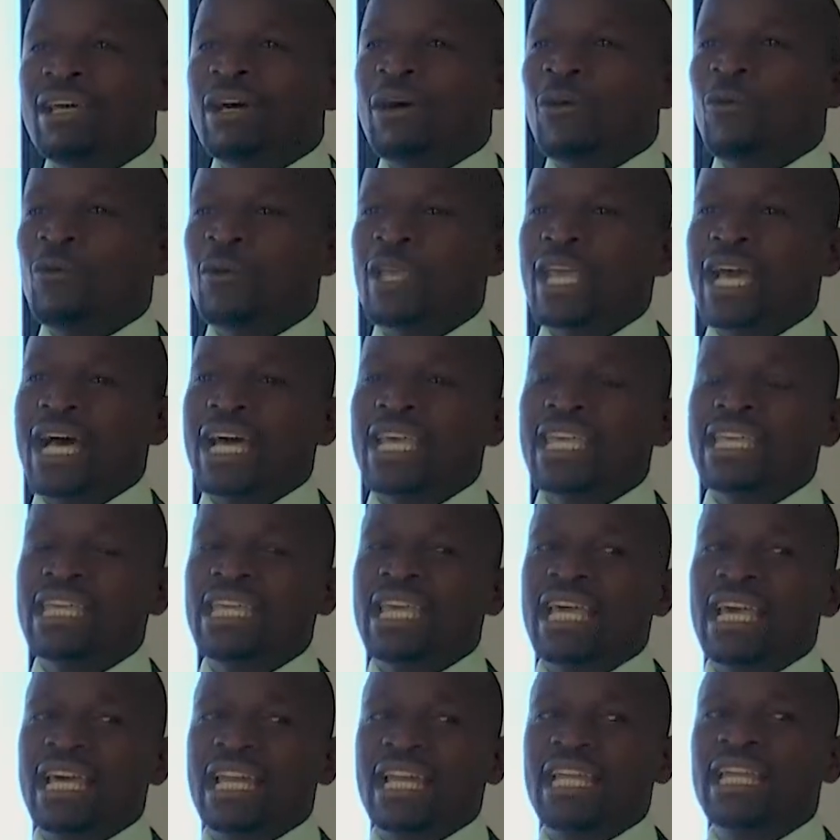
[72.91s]
We are
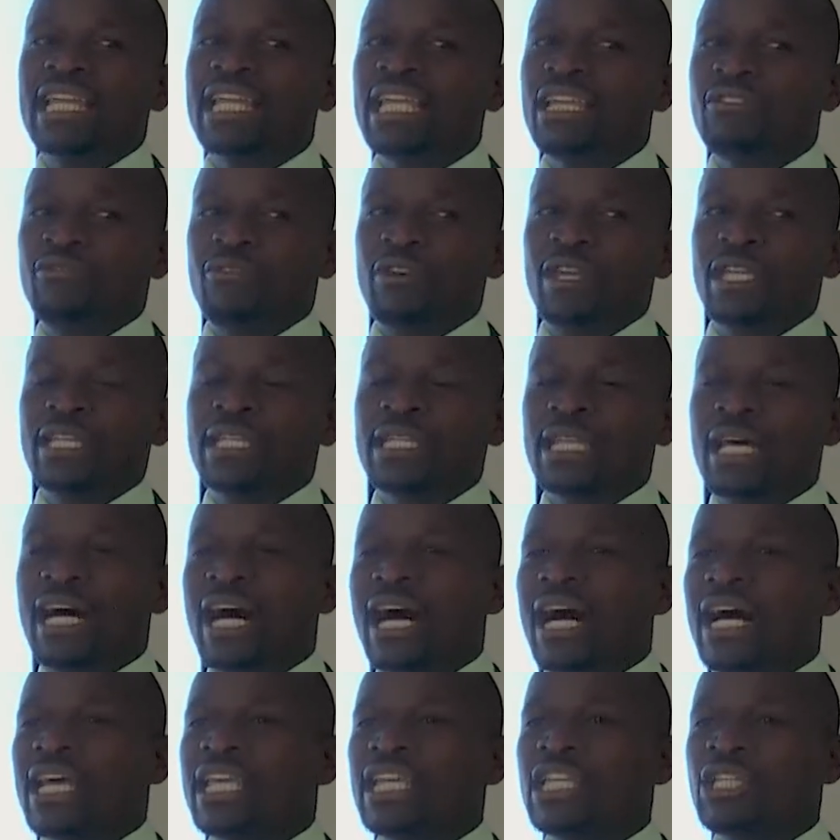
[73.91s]
hearing even
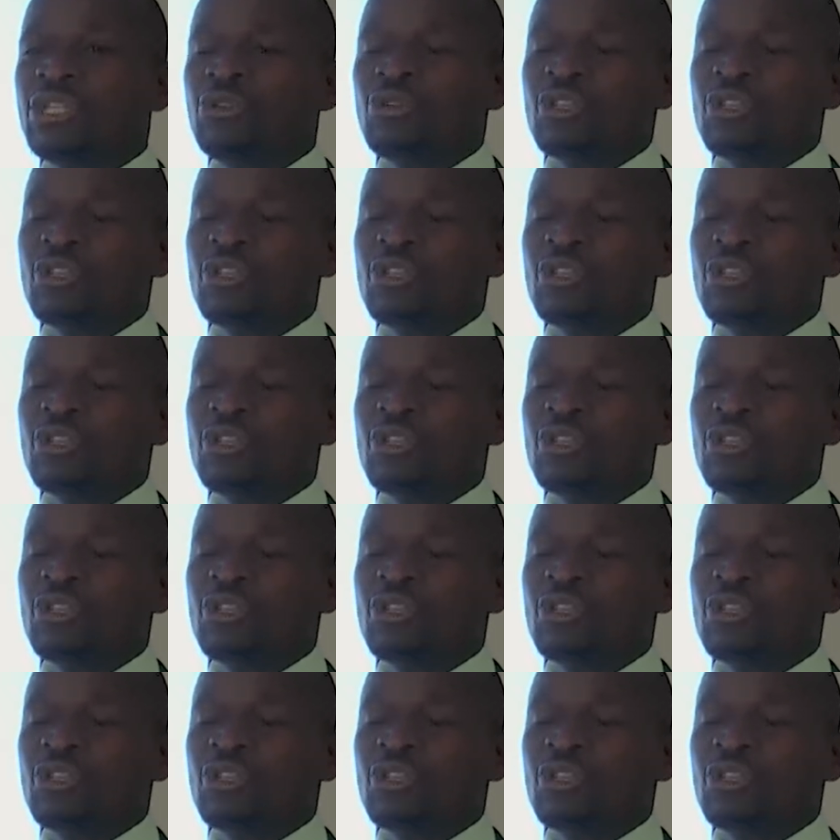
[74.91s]
in